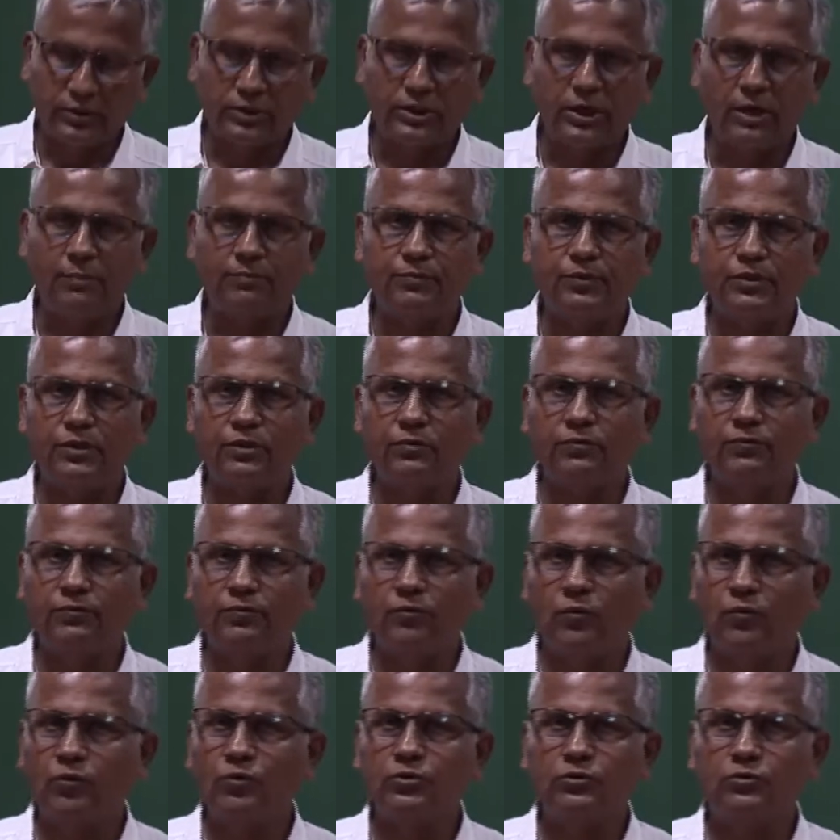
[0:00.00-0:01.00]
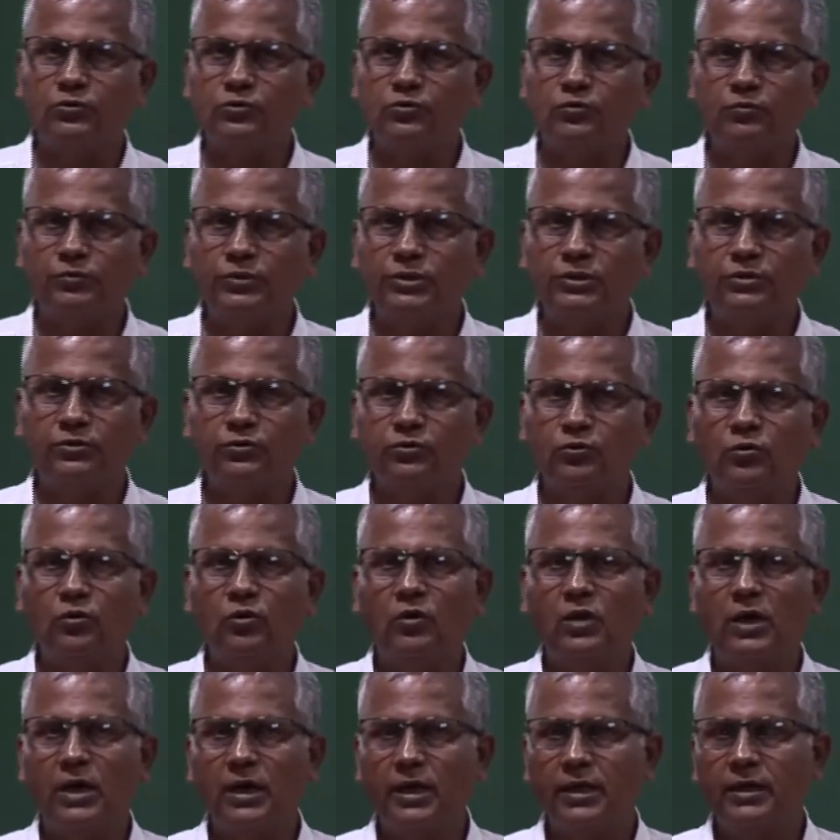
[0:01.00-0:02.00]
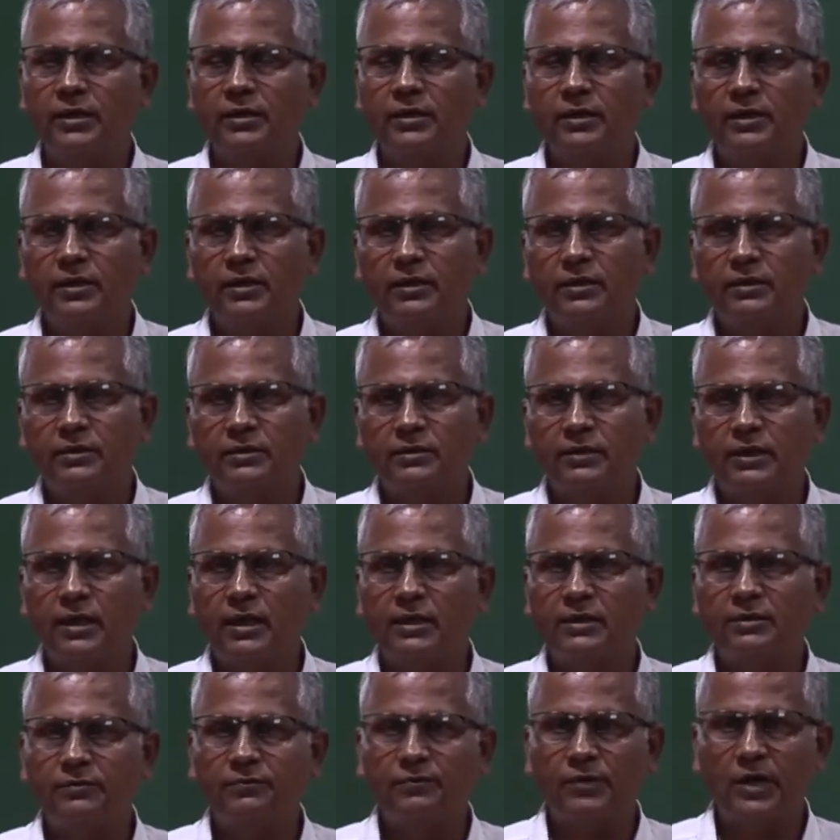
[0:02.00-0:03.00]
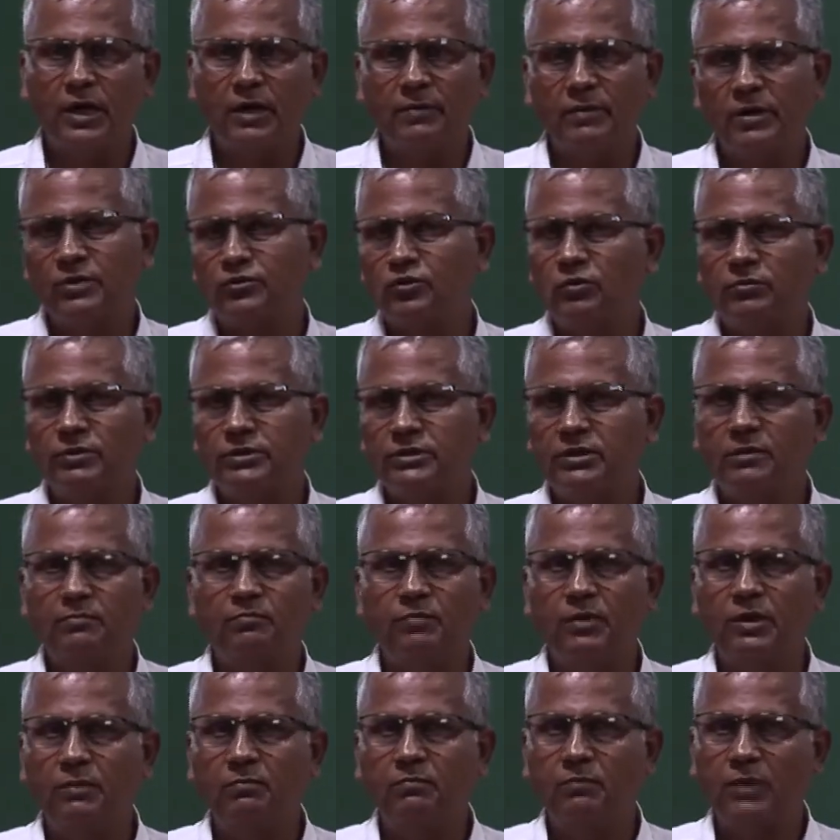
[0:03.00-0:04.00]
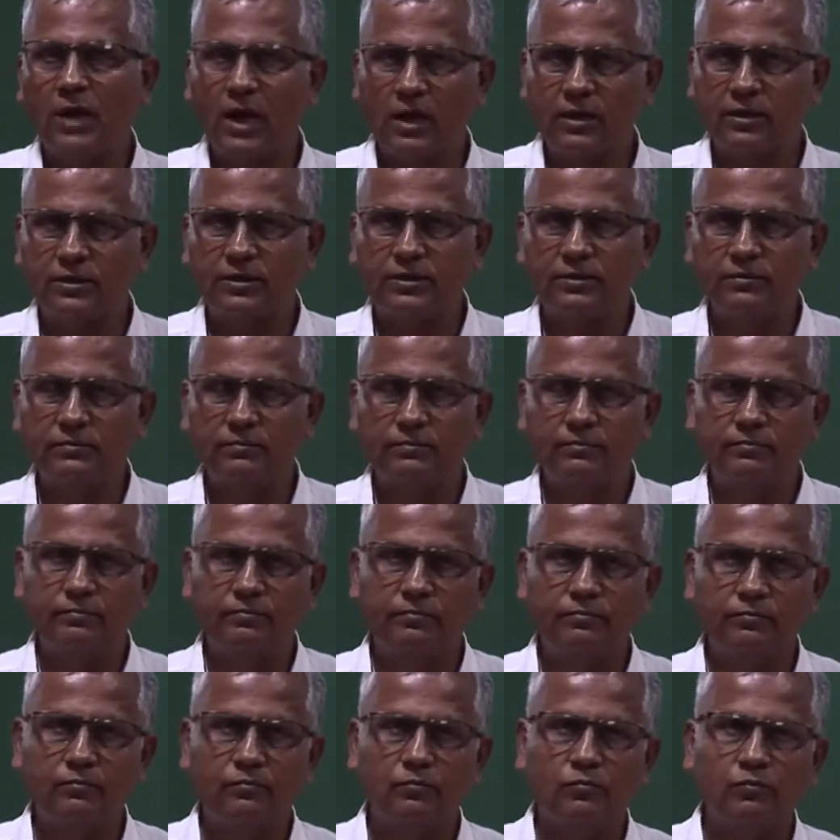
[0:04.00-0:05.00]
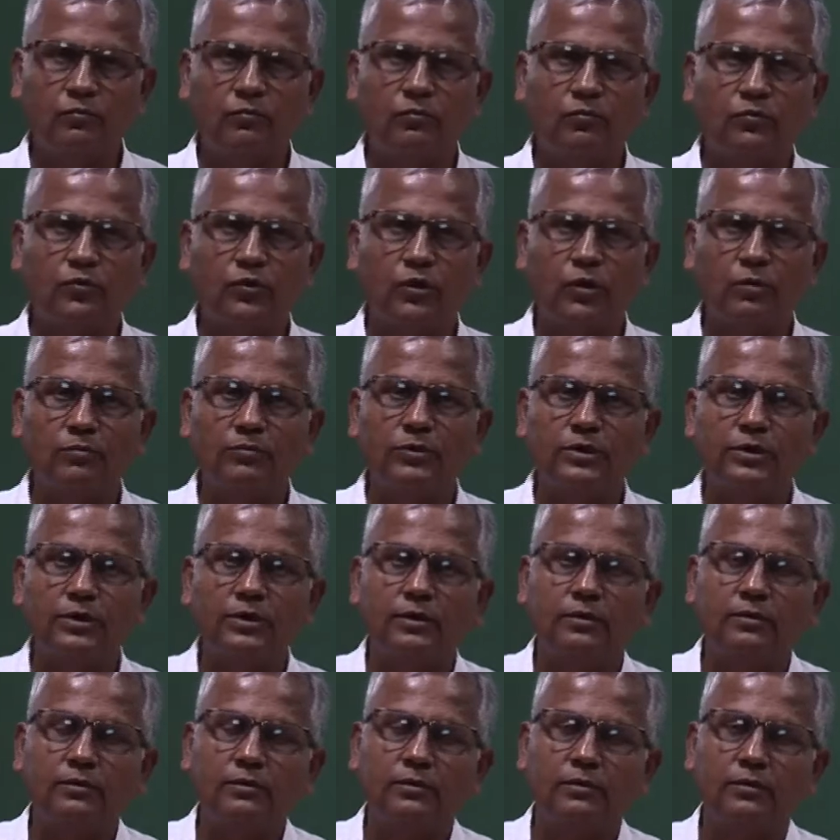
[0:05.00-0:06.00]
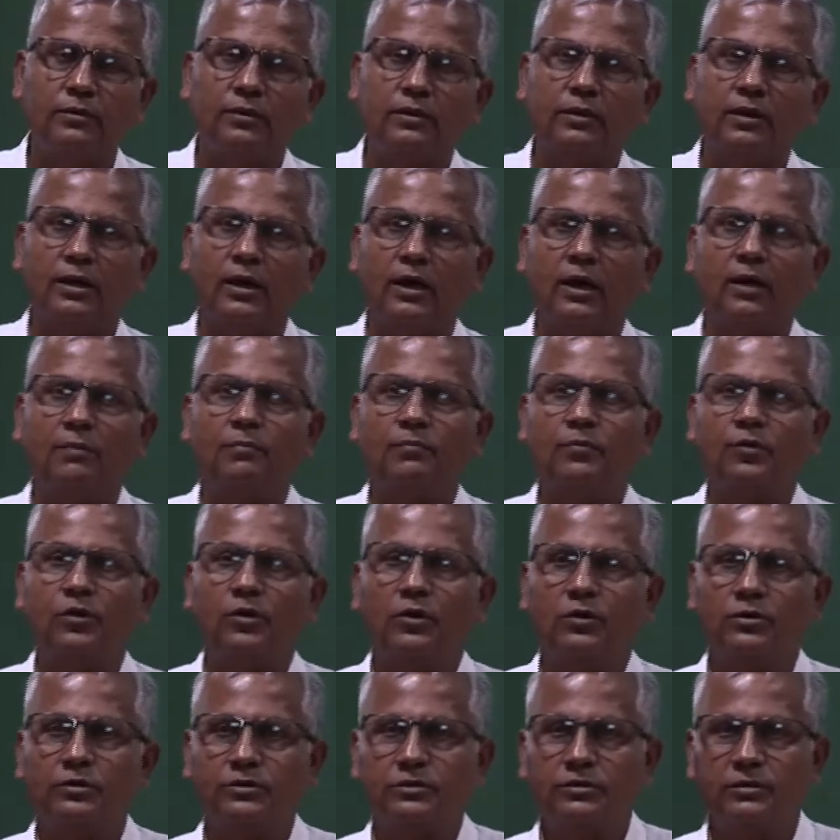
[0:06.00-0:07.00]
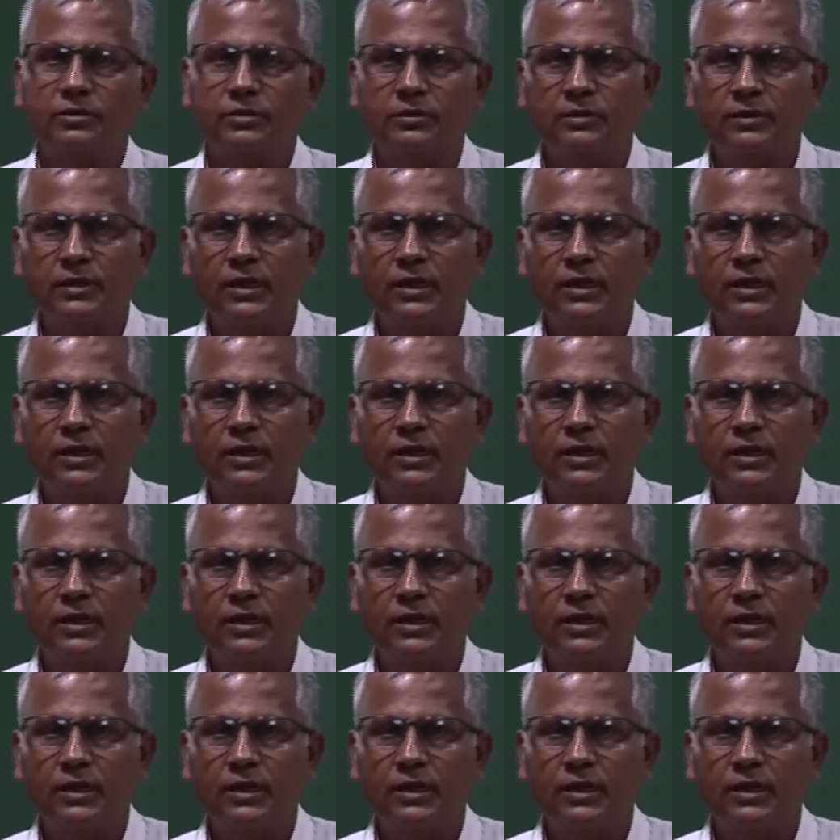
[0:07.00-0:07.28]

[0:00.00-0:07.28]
drafting force to be so high that the fibers will be simply plucked from the aprons.